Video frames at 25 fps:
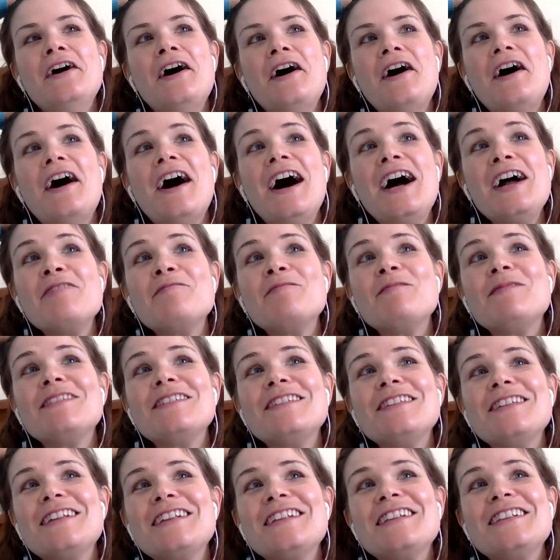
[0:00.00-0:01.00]
I'm
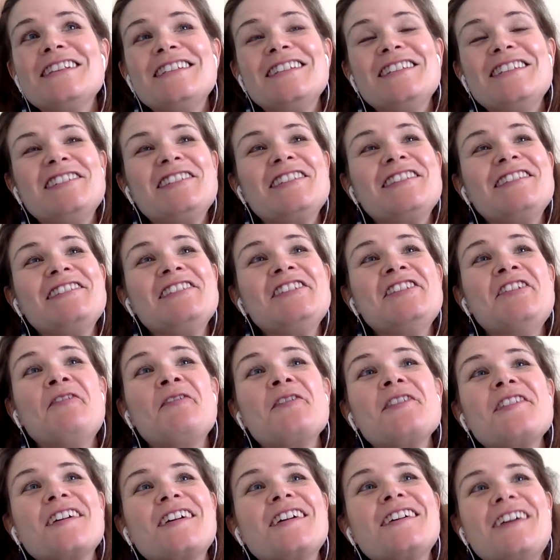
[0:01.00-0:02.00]

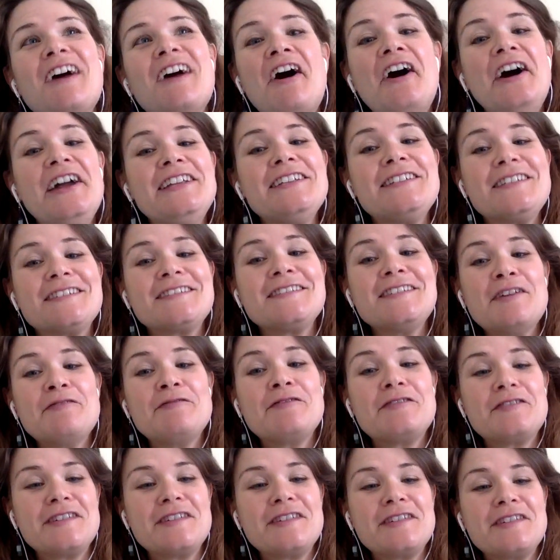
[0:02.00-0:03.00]
not the kind to
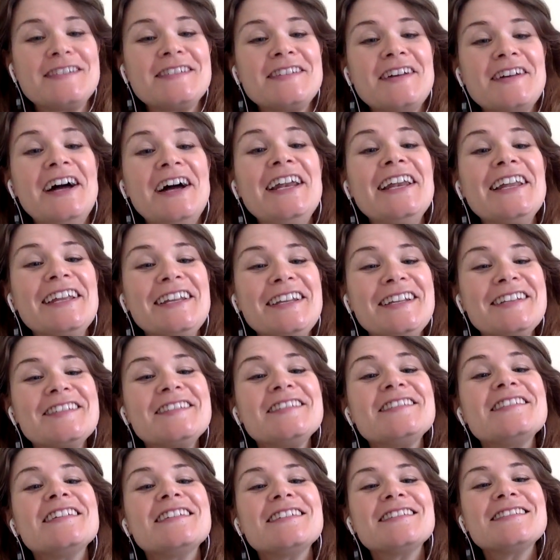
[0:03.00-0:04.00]
suffer in silence.